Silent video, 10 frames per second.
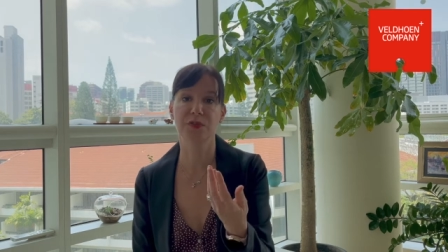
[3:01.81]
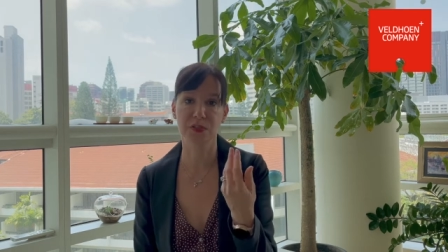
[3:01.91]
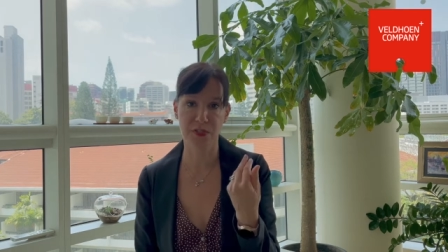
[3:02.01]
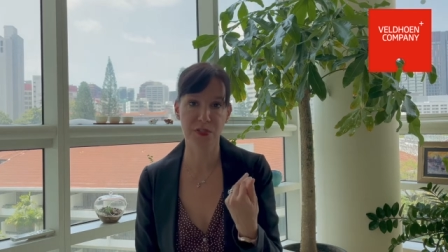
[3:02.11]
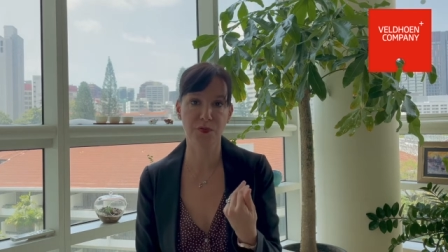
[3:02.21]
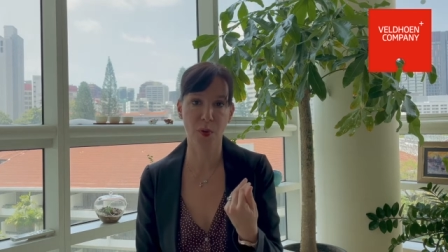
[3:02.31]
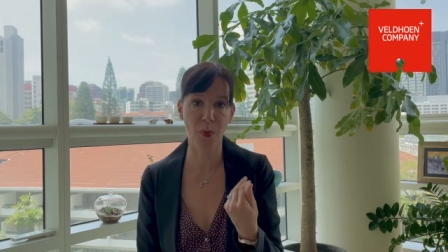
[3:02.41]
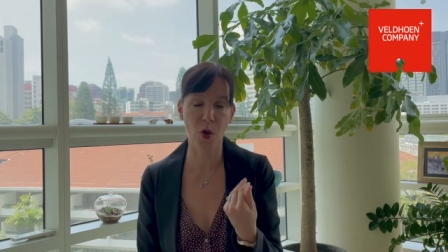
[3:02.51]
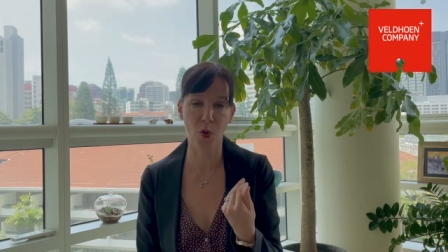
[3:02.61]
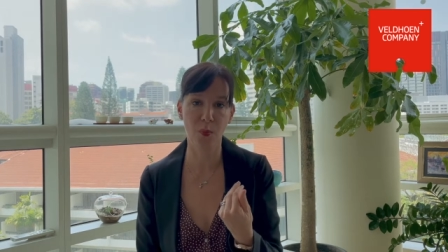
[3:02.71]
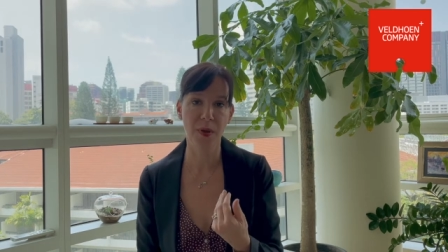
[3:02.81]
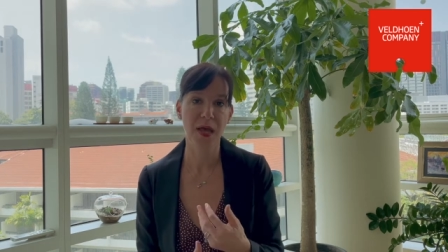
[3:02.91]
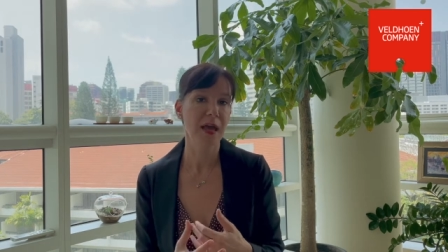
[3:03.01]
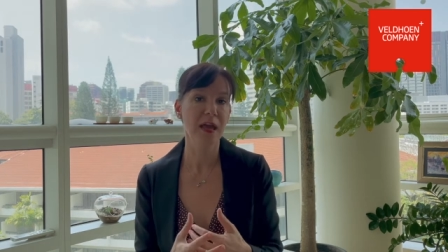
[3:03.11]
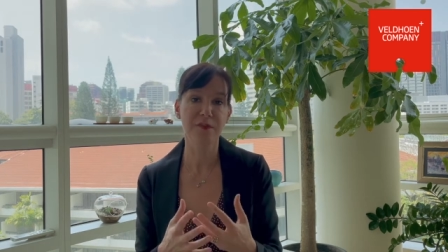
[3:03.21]
versus from home
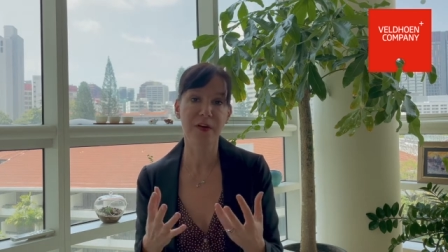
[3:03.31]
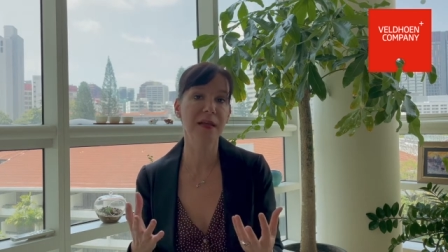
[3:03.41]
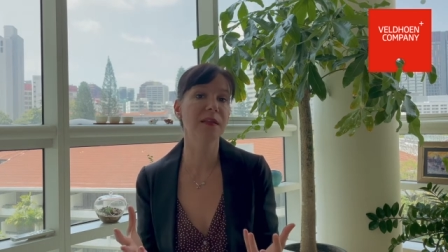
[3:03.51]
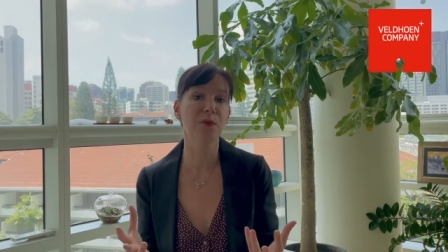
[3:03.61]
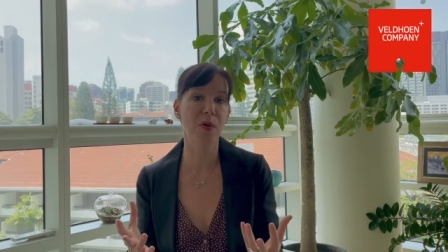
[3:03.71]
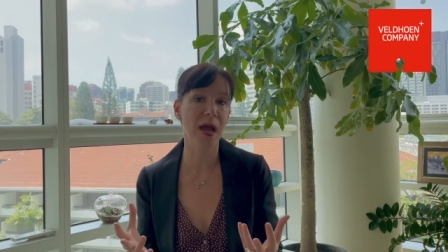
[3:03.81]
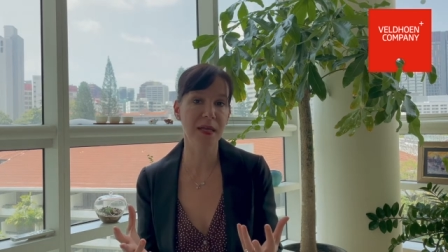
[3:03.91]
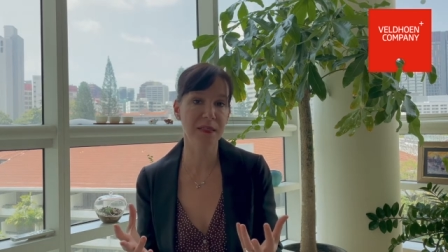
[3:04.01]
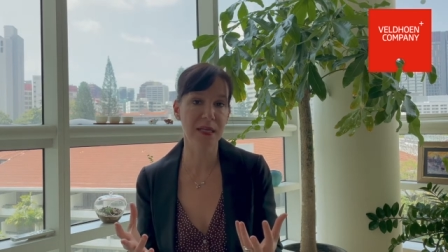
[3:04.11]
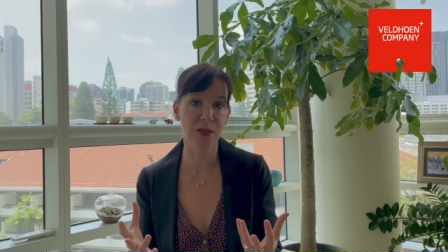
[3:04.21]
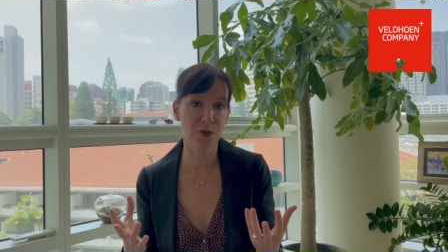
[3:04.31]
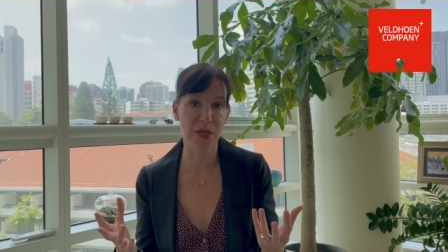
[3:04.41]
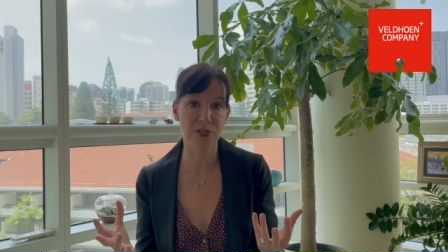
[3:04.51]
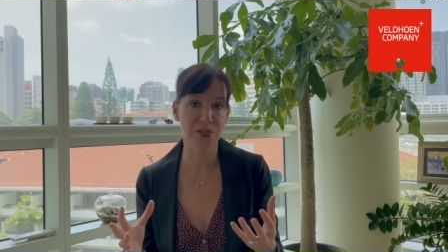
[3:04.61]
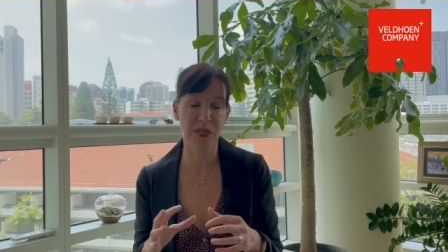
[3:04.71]
and find the right
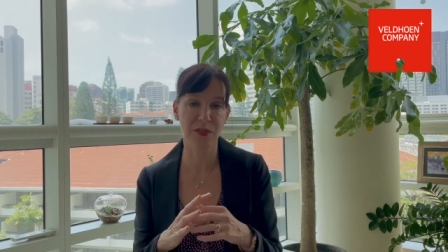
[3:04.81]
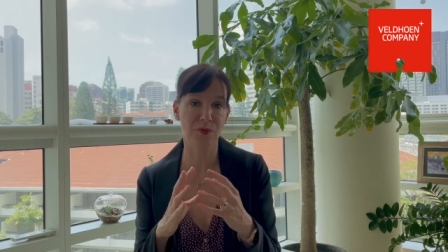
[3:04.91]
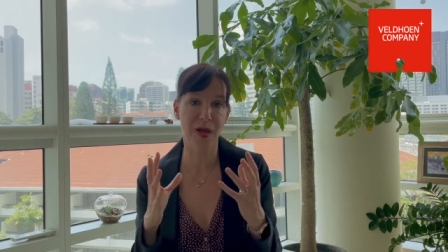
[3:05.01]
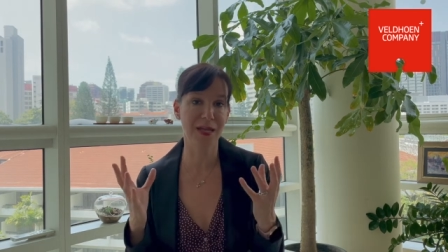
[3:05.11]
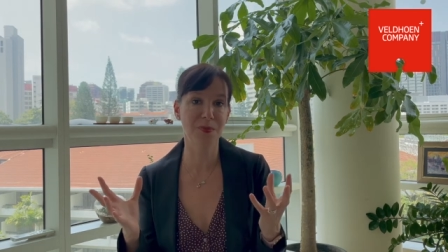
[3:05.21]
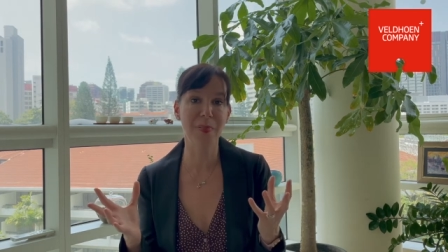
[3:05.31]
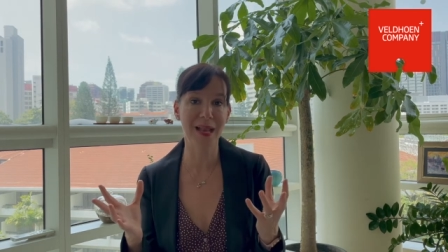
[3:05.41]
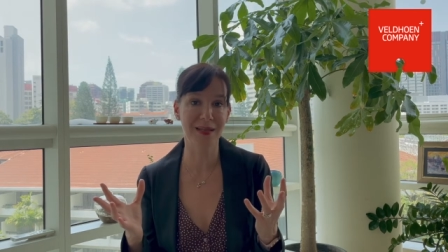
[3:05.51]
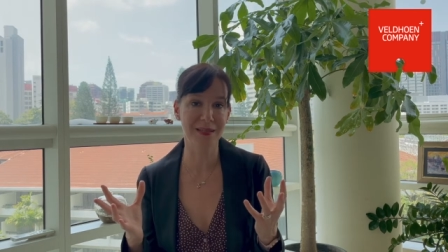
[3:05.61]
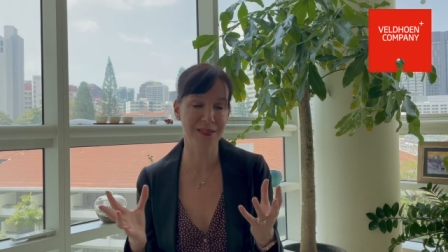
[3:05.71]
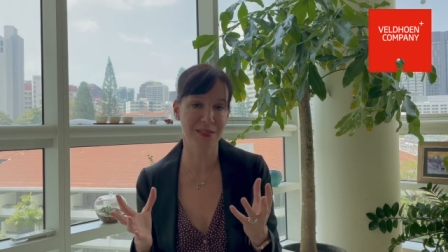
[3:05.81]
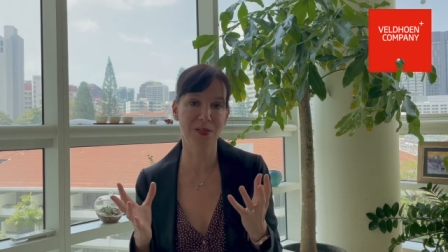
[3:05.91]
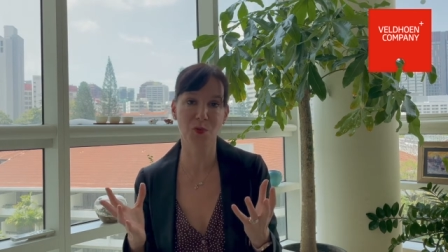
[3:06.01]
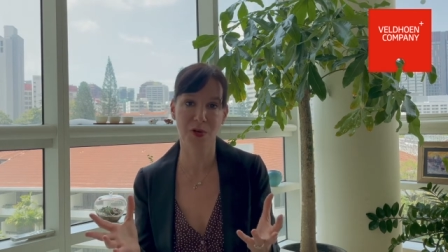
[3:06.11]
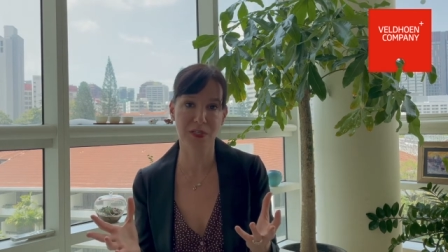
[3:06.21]
equation and the right balance
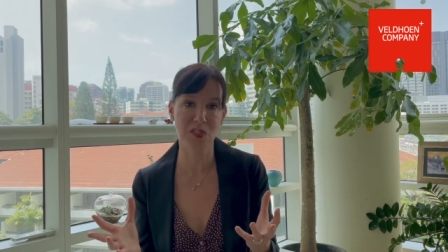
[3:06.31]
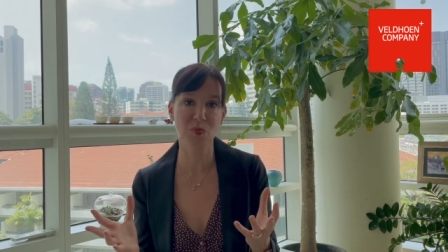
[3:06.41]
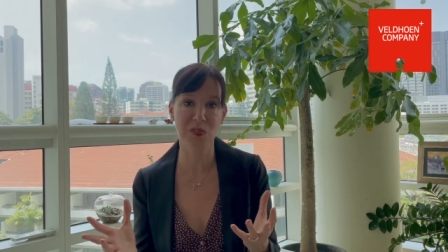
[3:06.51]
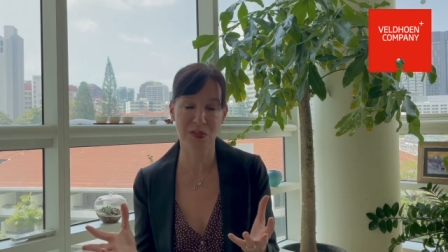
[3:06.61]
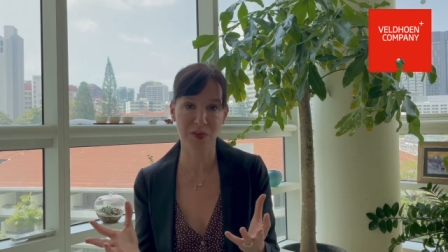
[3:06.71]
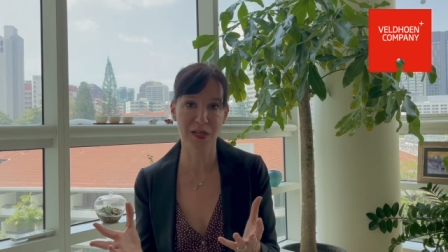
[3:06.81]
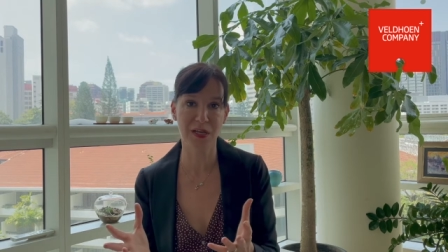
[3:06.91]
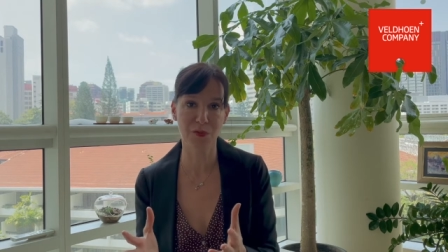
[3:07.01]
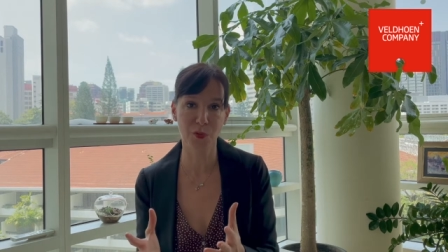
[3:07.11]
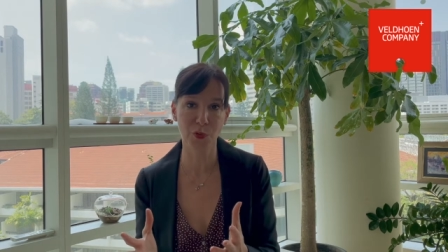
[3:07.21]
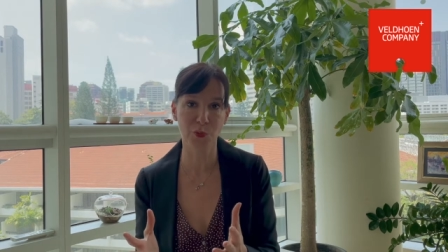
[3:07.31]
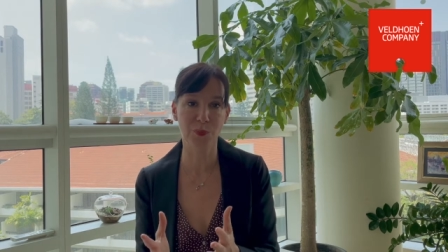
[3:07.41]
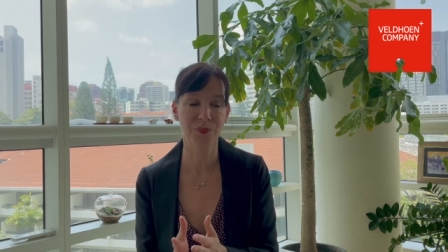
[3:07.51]
that works specifically for you.